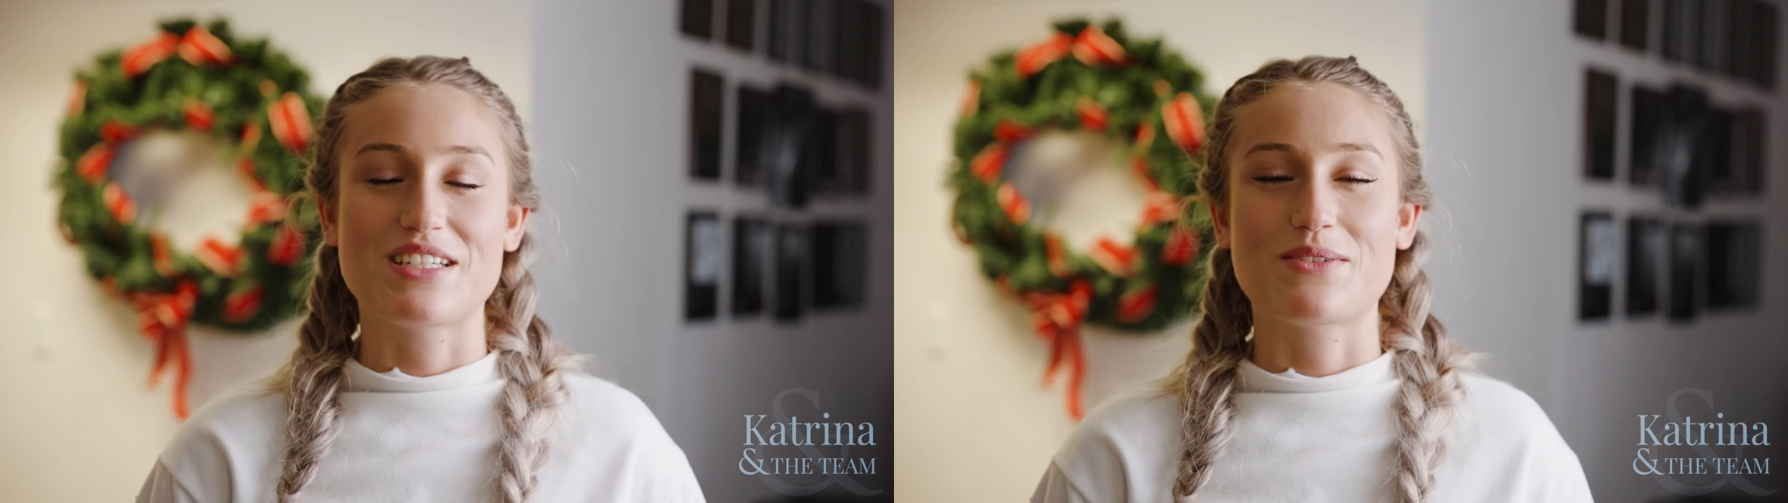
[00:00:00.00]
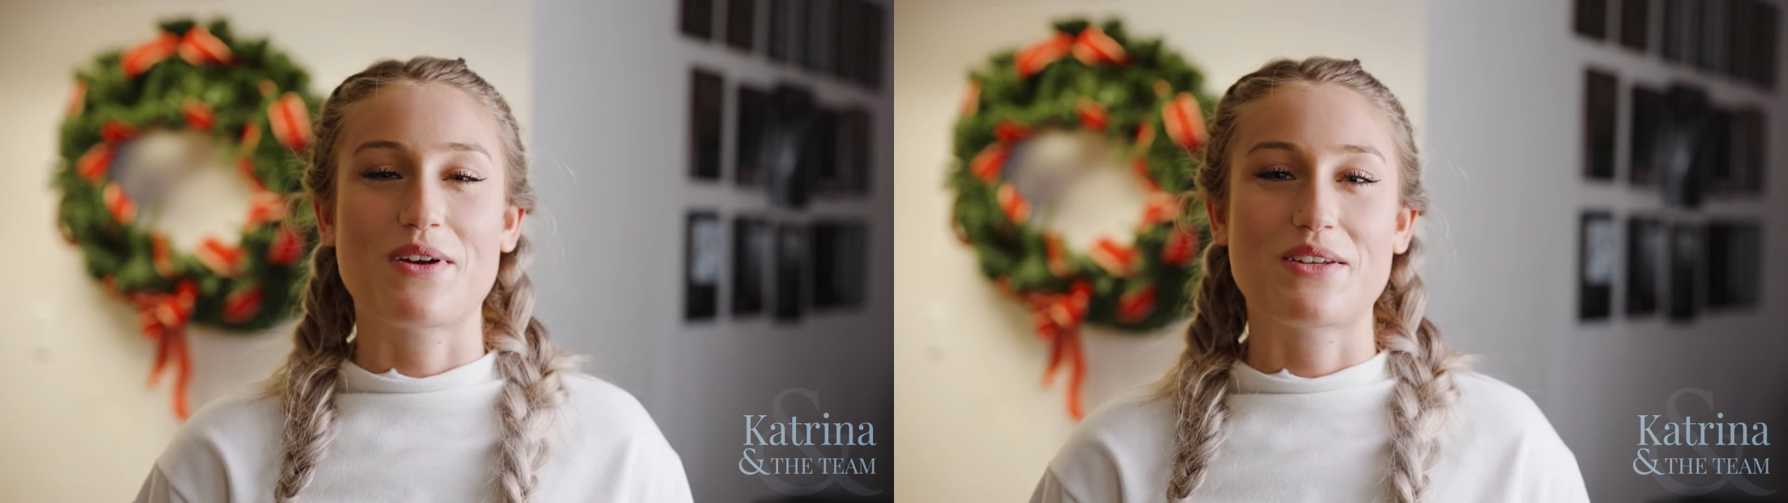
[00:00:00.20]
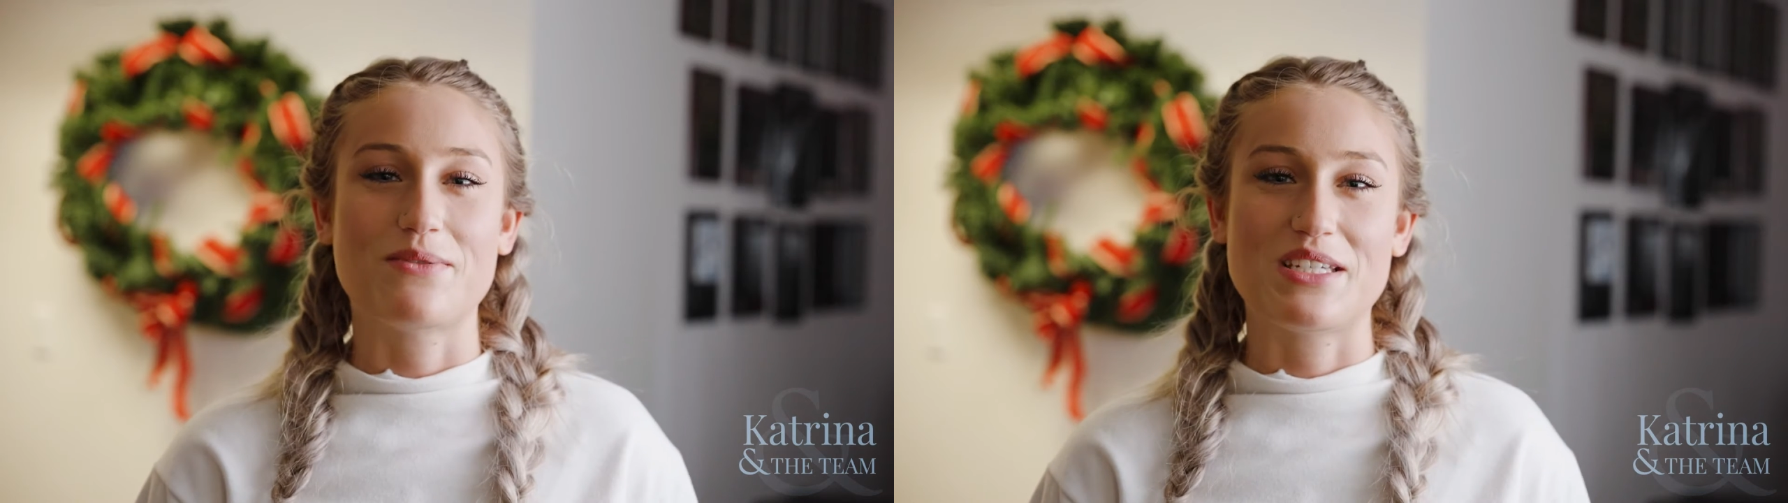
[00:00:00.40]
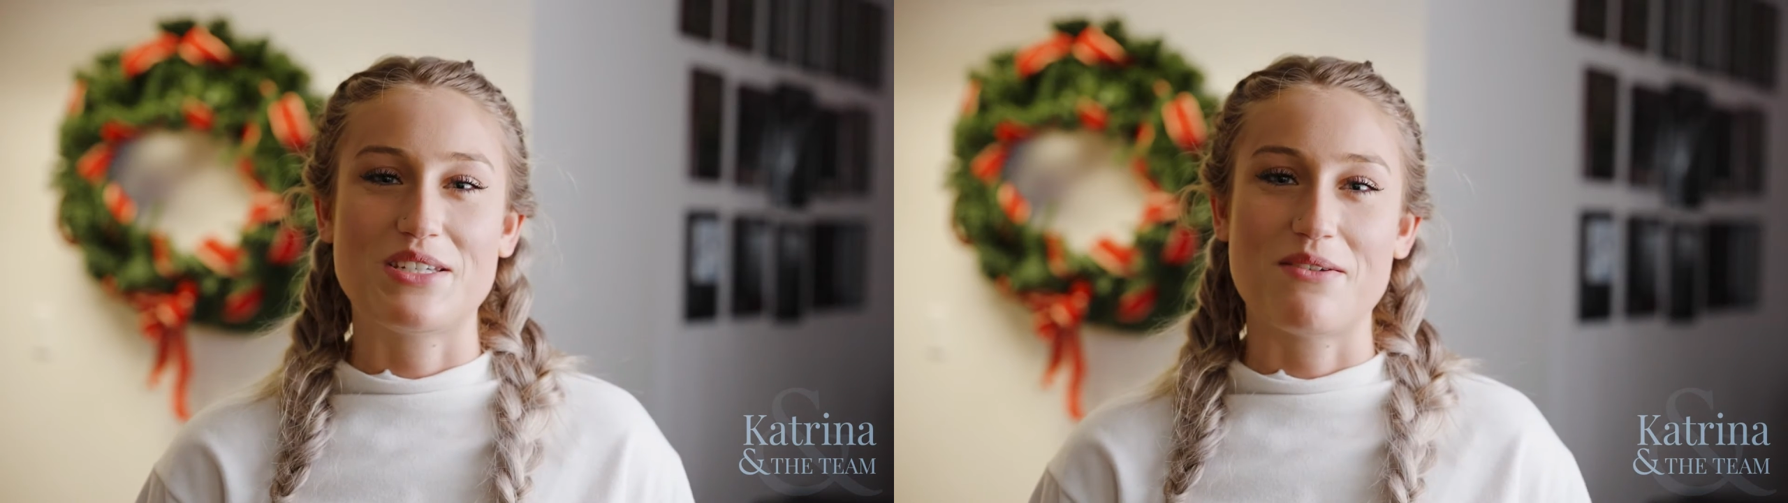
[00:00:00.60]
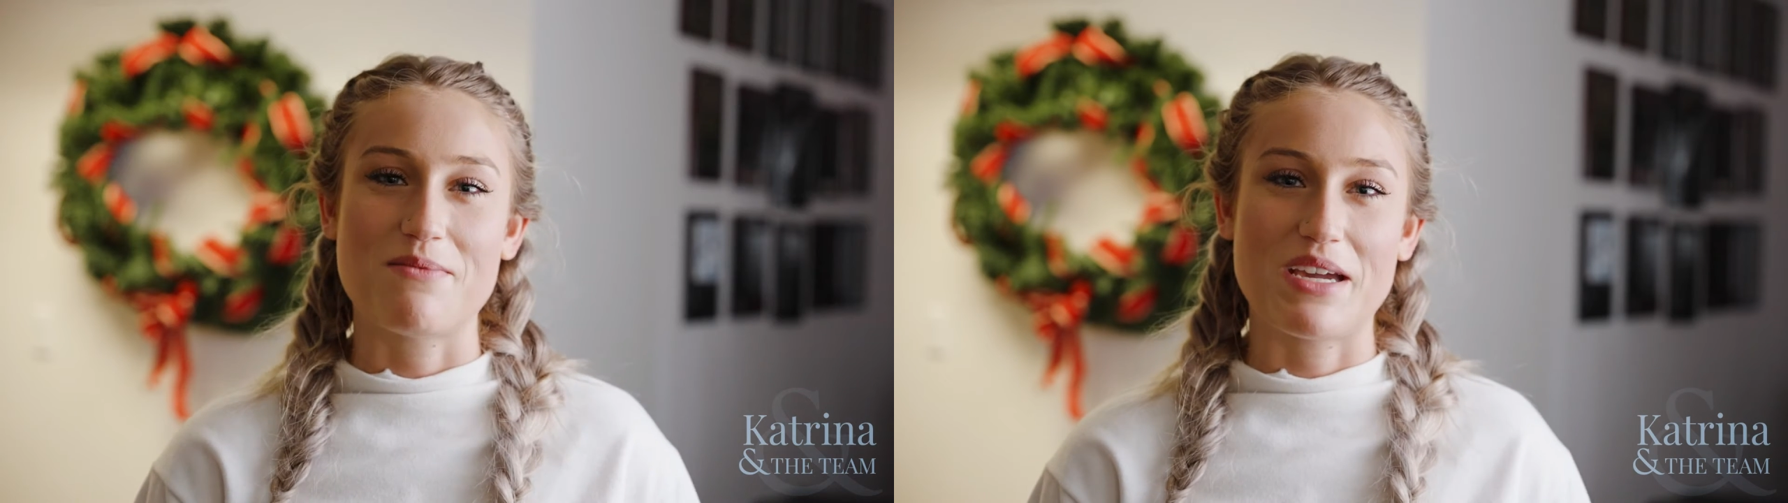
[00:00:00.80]
Just wanted to
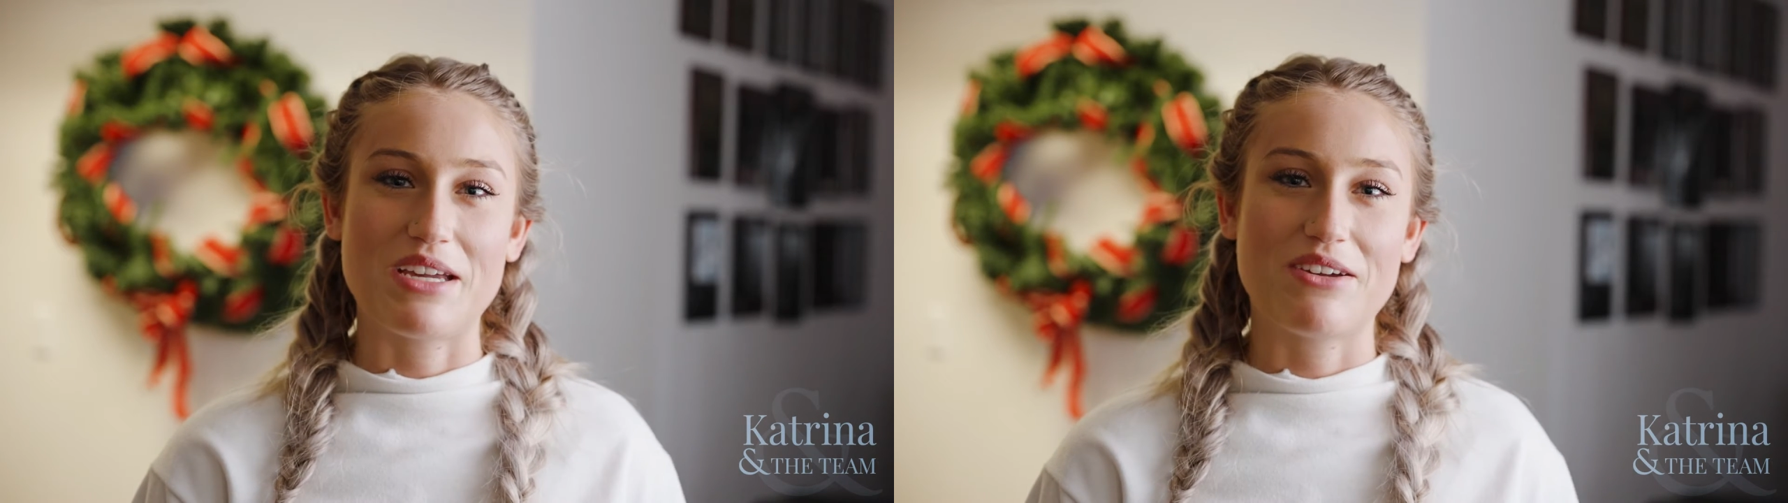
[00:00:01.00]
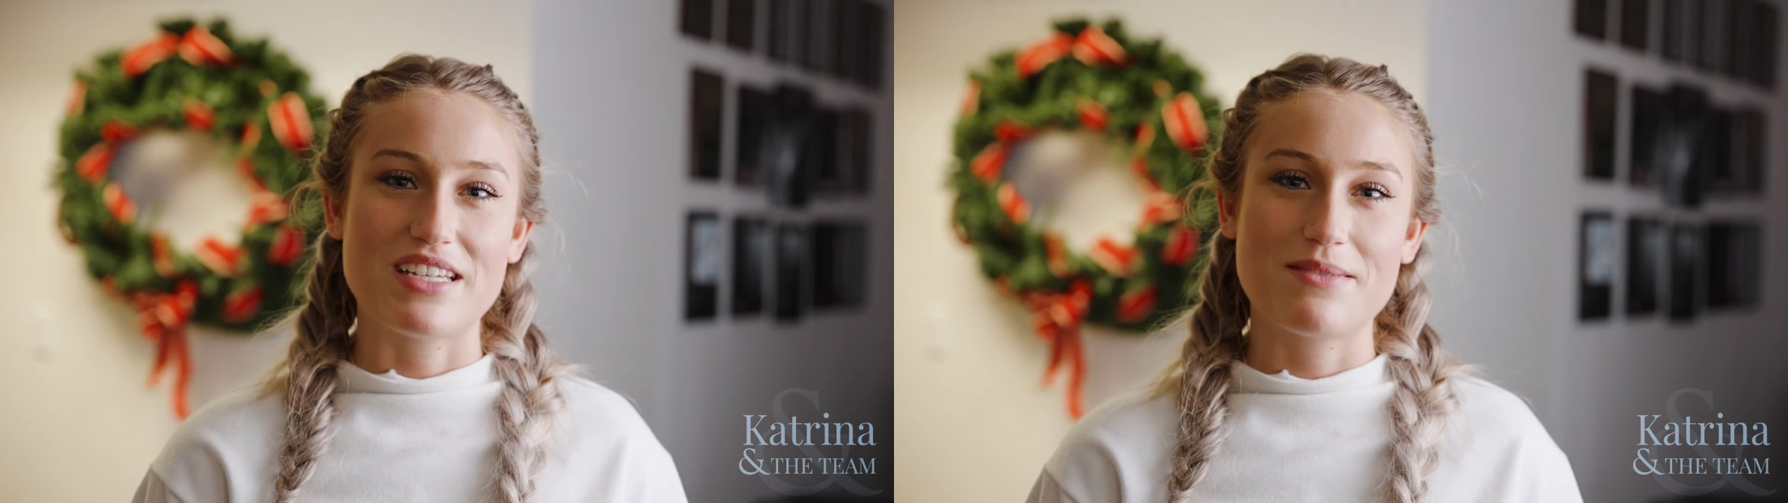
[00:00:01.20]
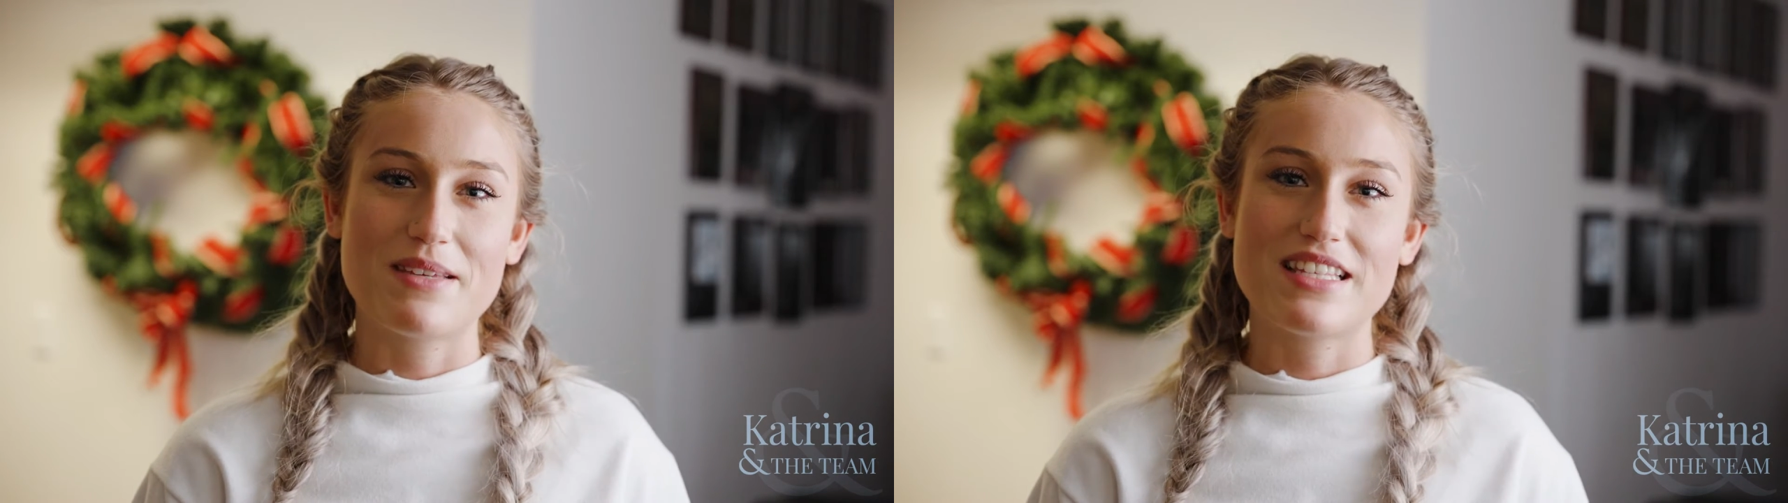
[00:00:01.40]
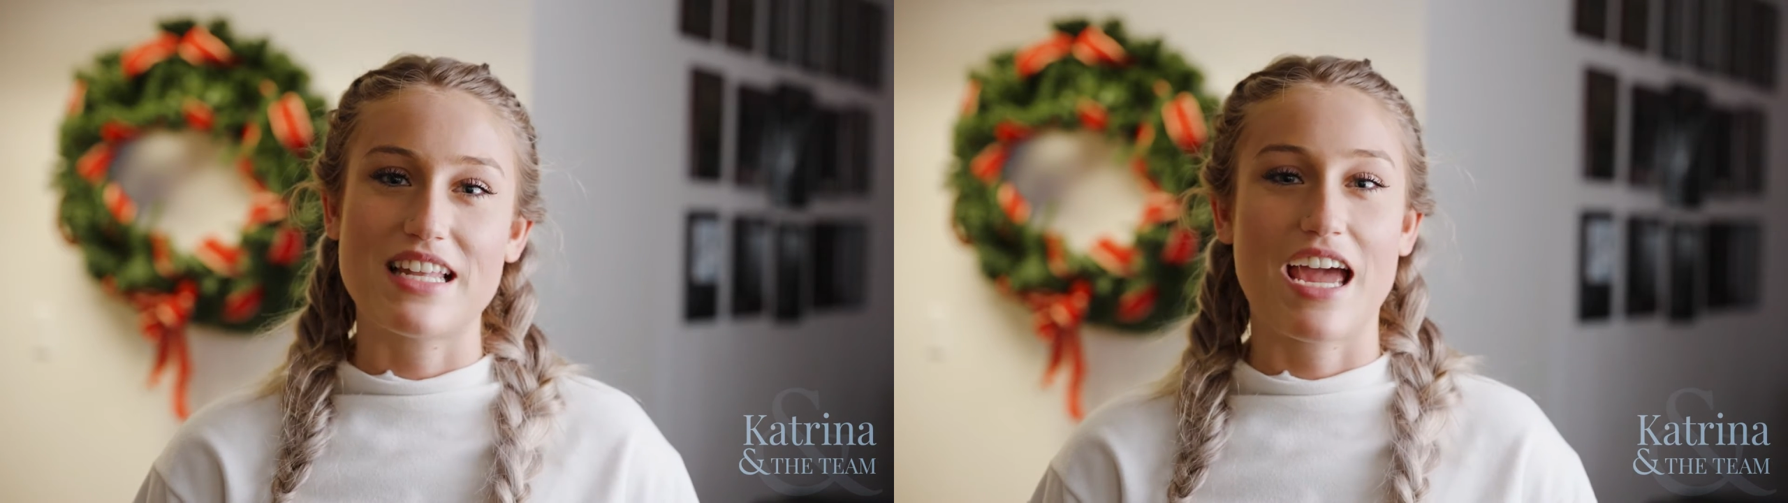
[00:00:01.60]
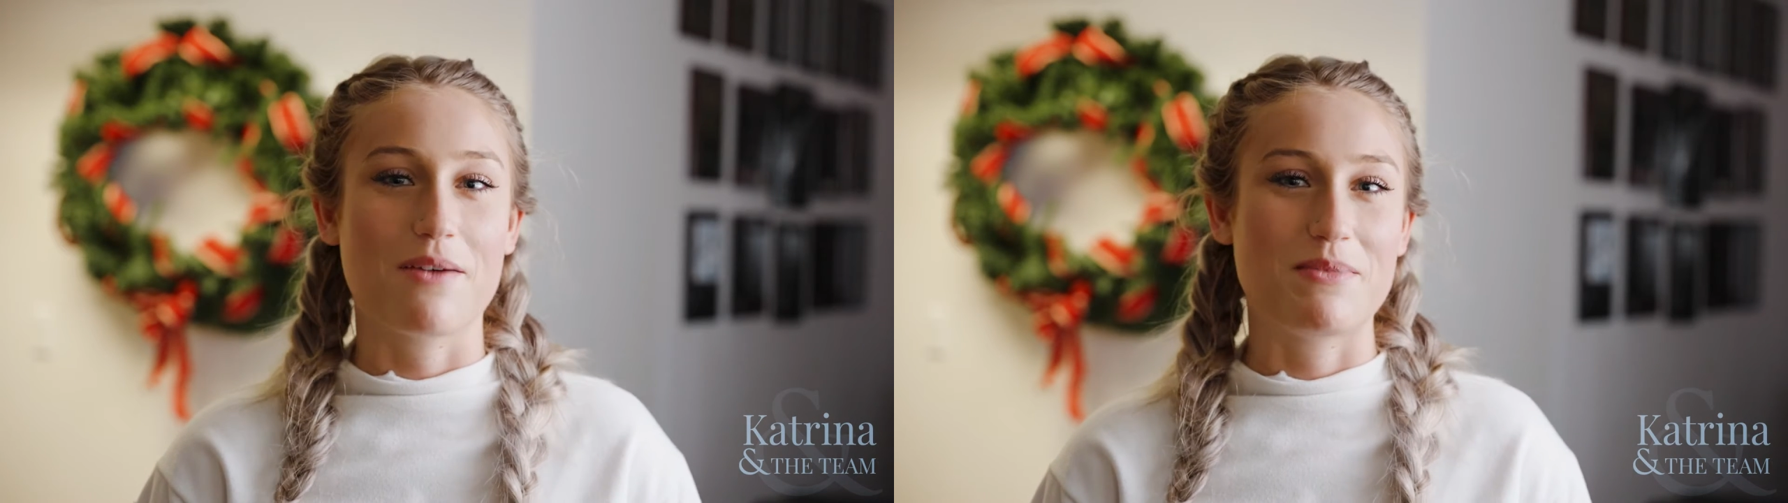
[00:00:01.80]
wish you a Merry
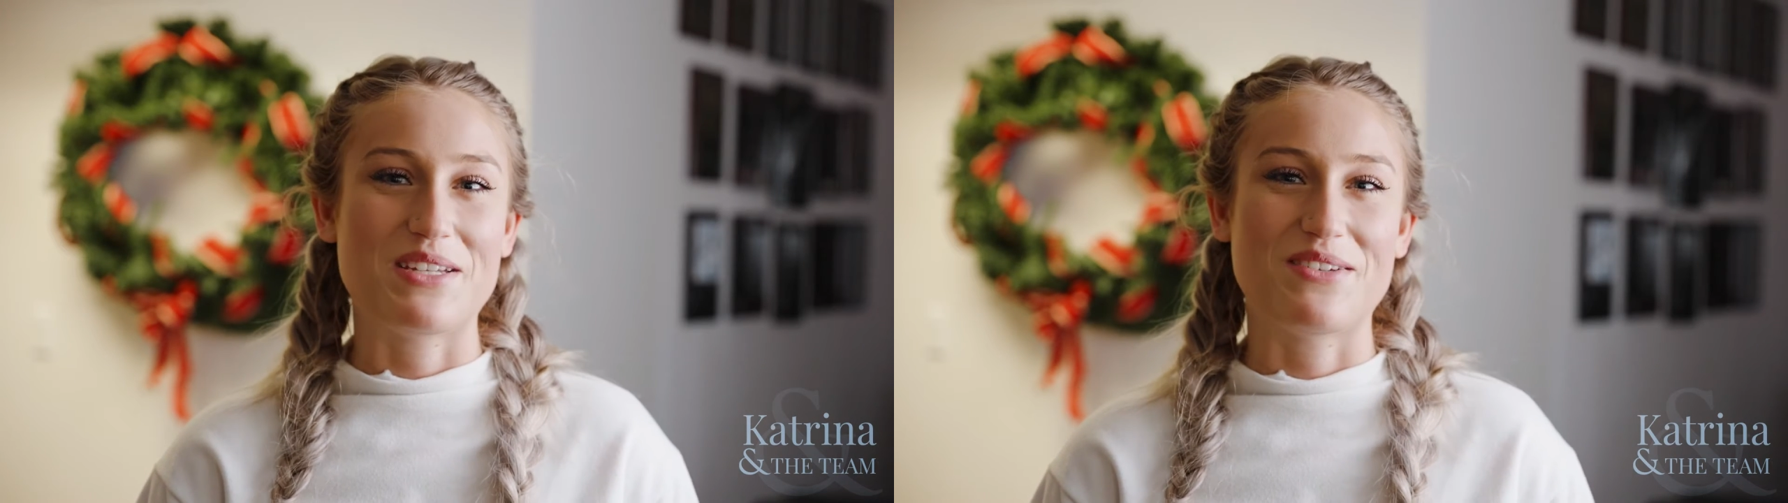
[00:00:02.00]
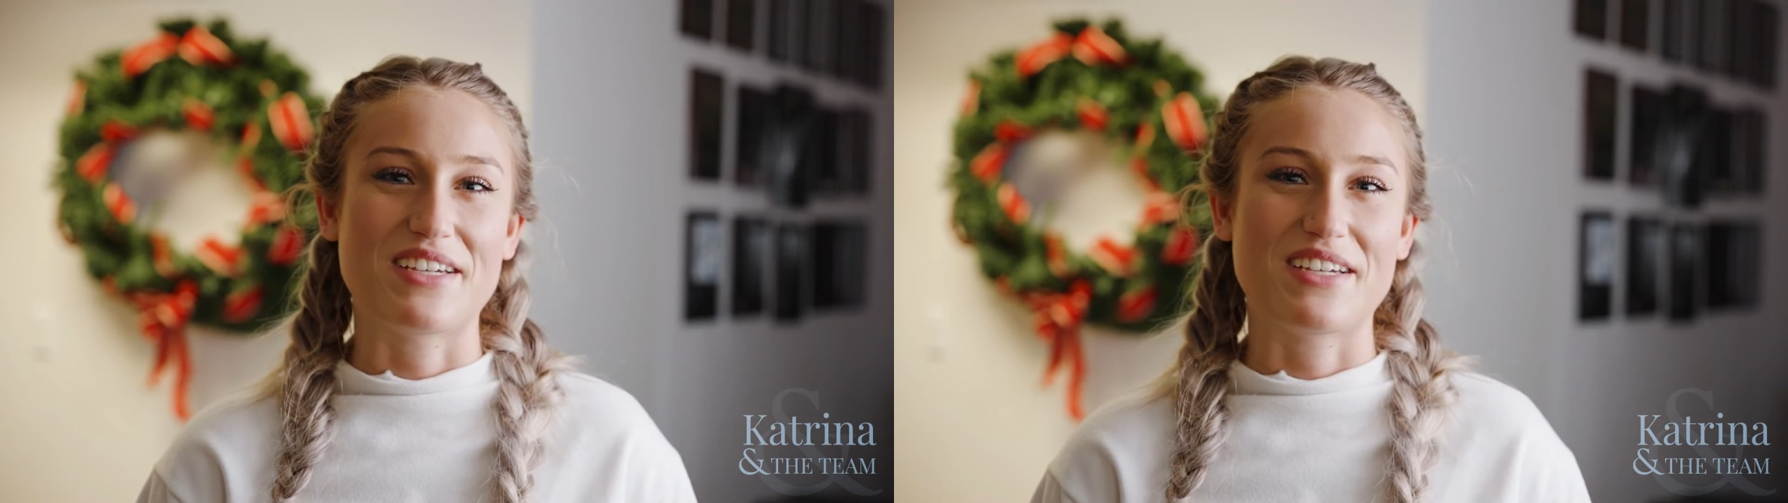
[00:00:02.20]
Christmas and a Happy New